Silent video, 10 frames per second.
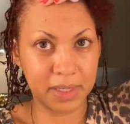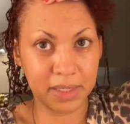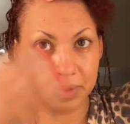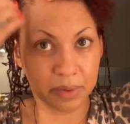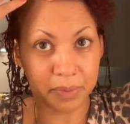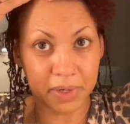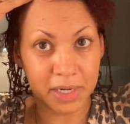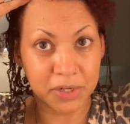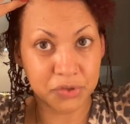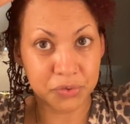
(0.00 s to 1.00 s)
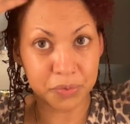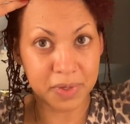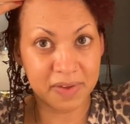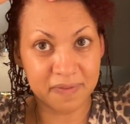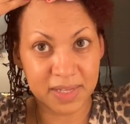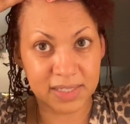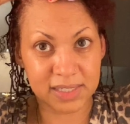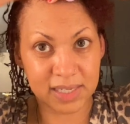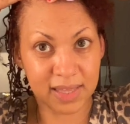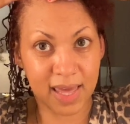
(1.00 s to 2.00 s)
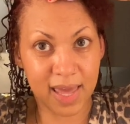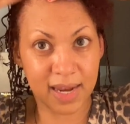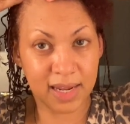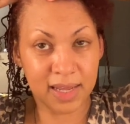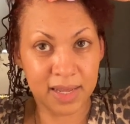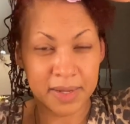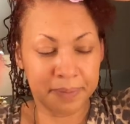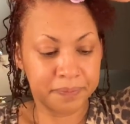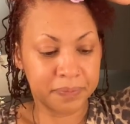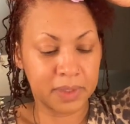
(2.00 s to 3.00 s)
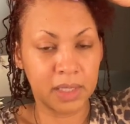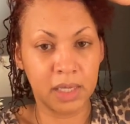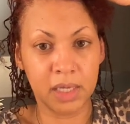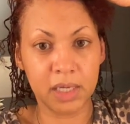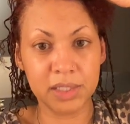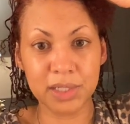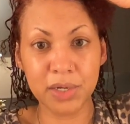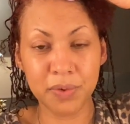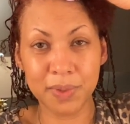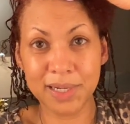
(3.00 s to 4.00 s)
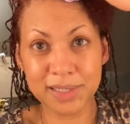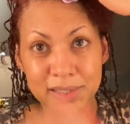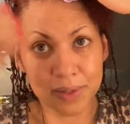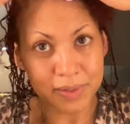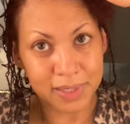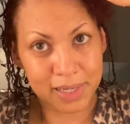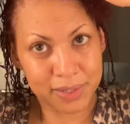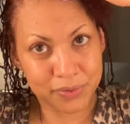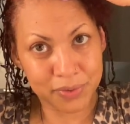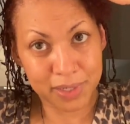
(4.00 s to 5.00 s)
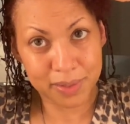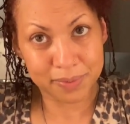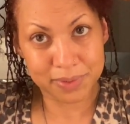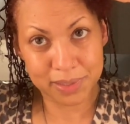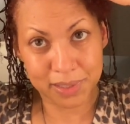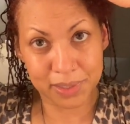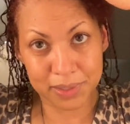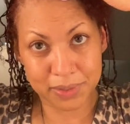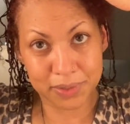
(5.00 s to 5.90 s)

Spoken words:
there were any true events to that. Because I know when I saw The Conjuring, I was like,